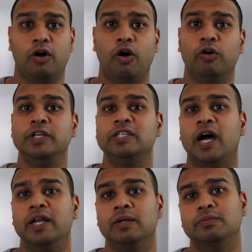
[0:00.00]
all these
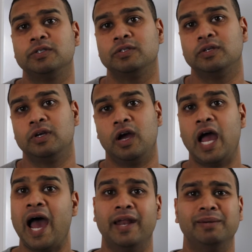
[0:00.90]
items
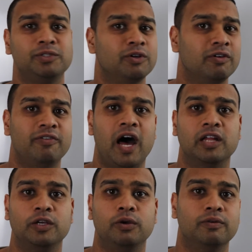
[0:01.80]
add up to a
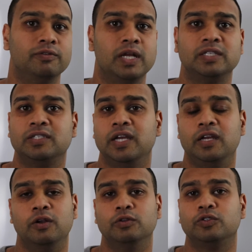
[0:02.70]
value of, let's say,
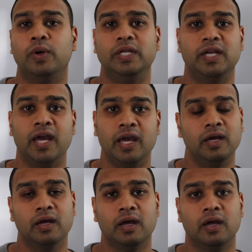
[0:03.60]
$20K.